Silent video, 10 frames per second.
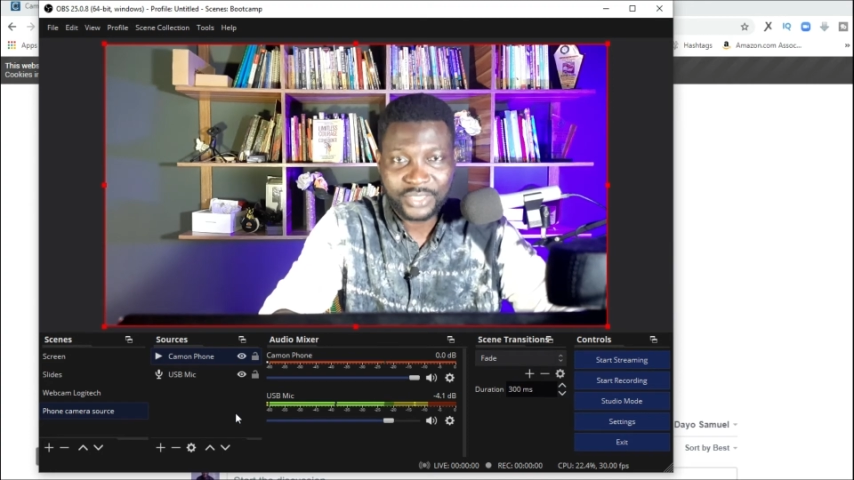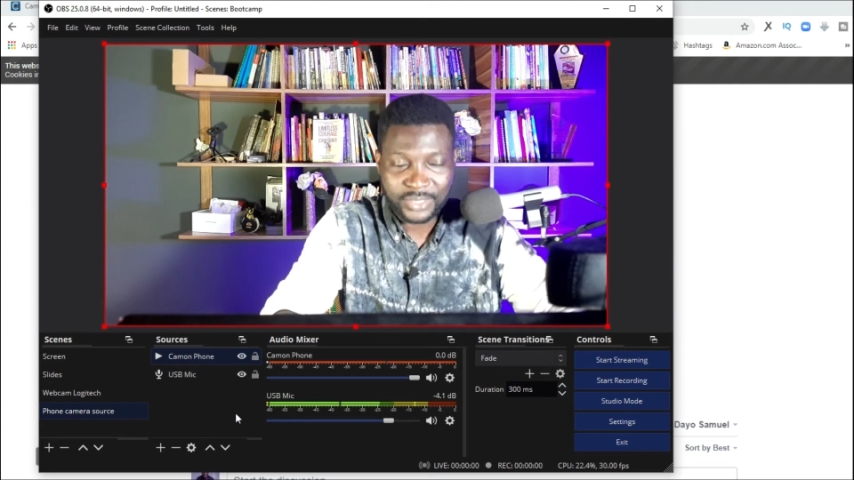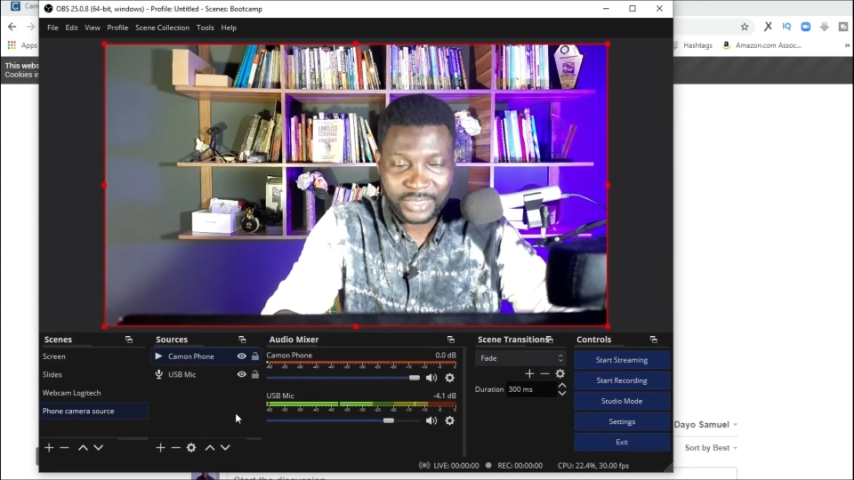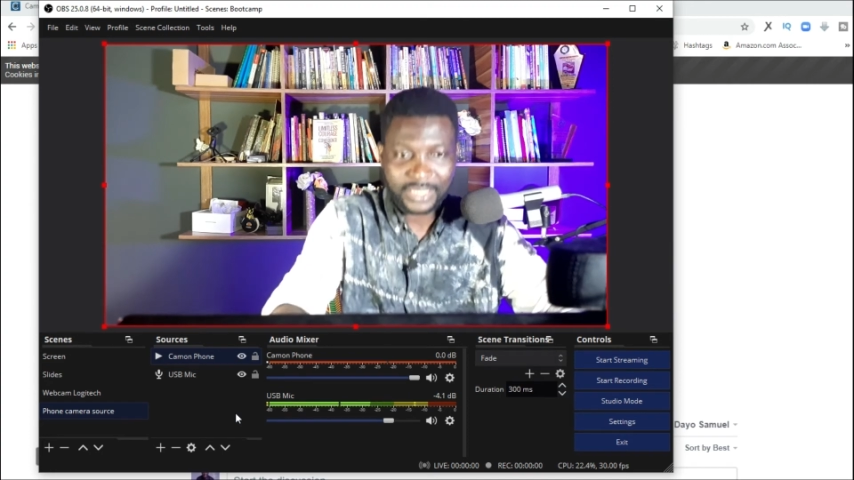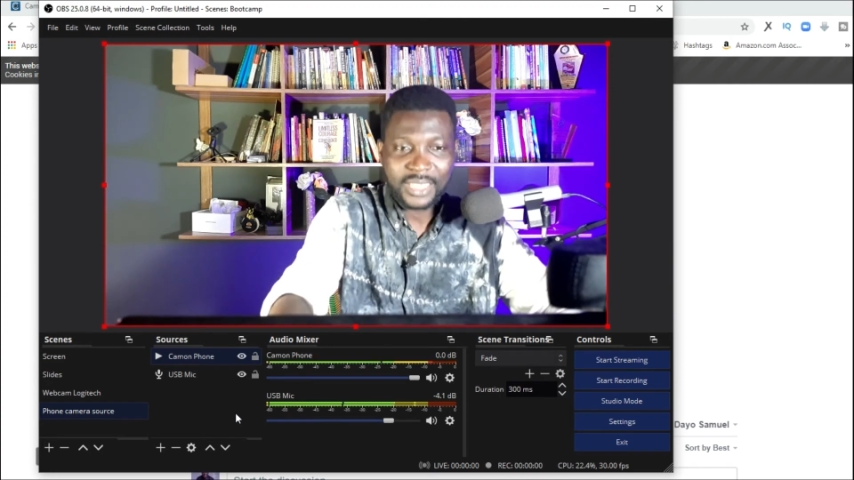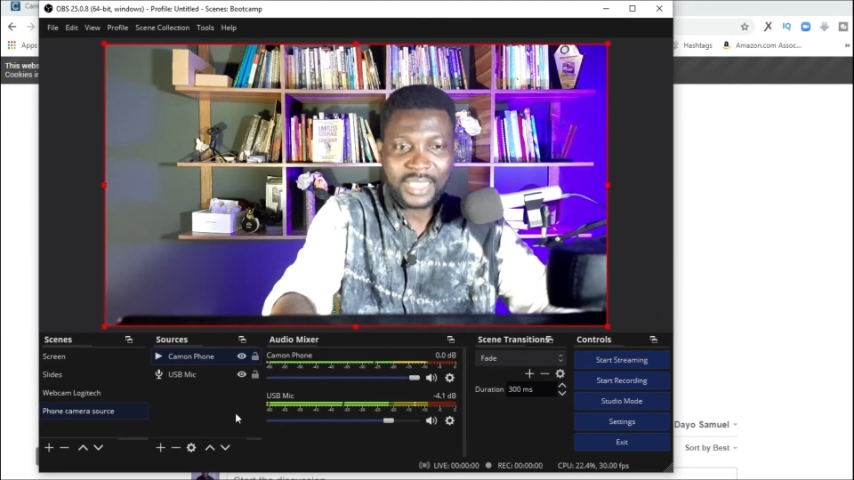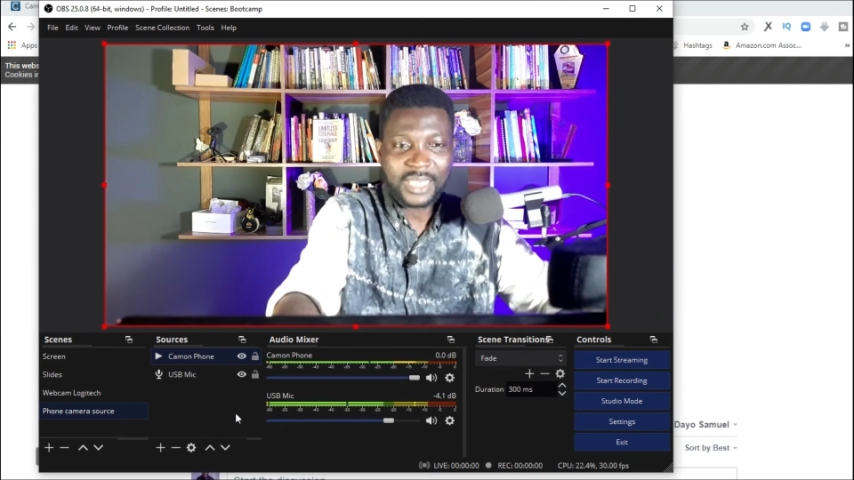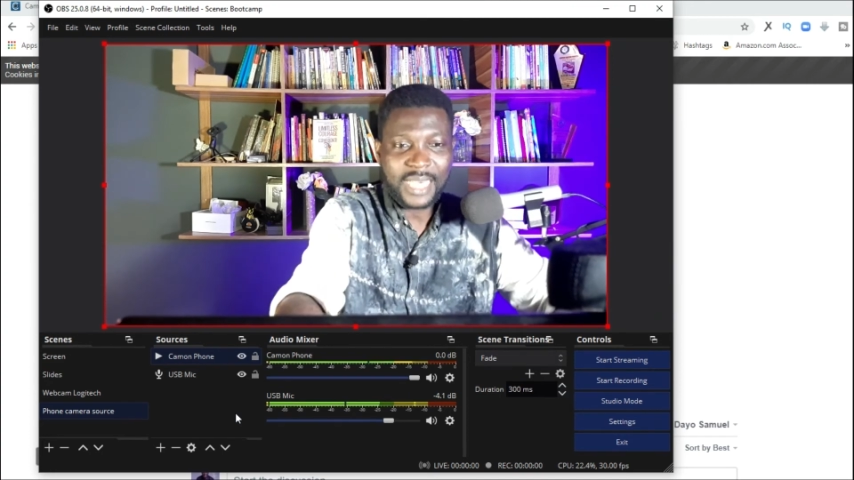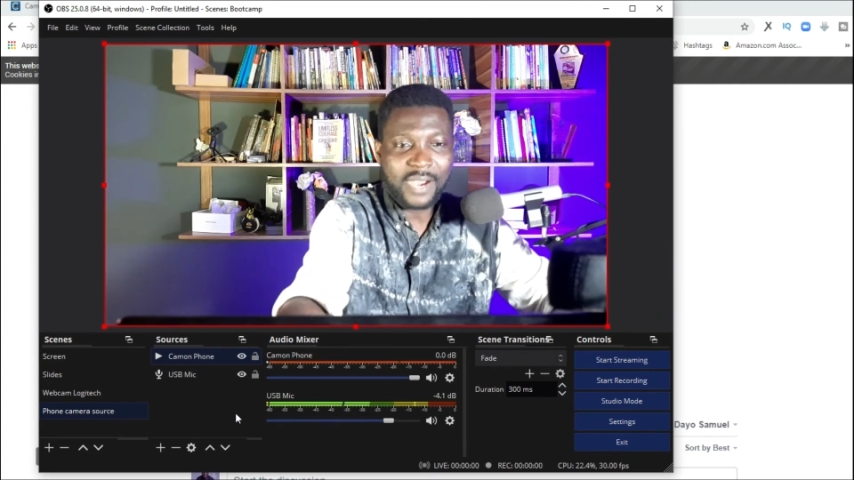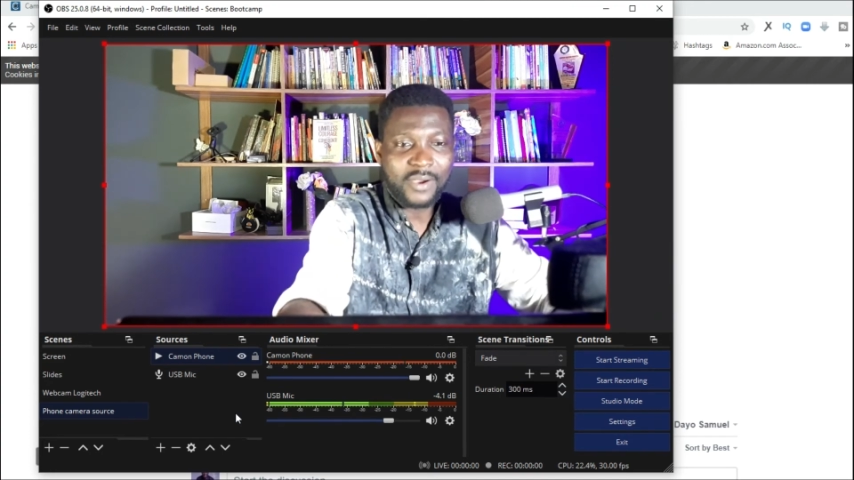Remember, I'm not
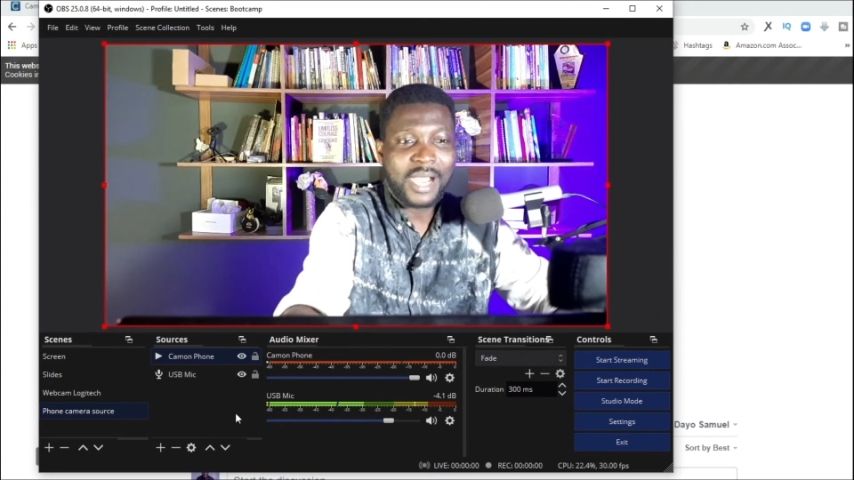even using the